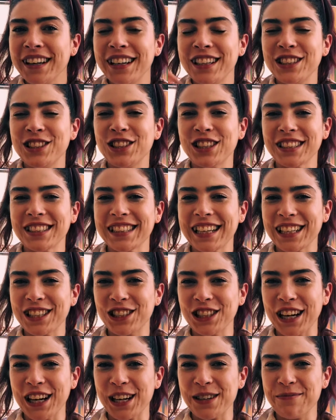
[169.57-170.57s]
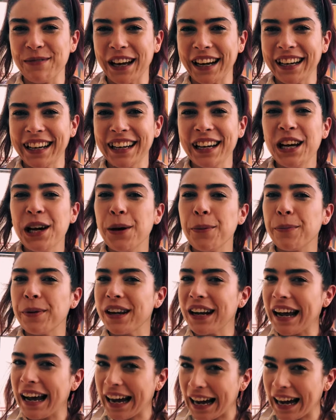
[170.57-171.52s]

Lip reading: just like Giacometti, but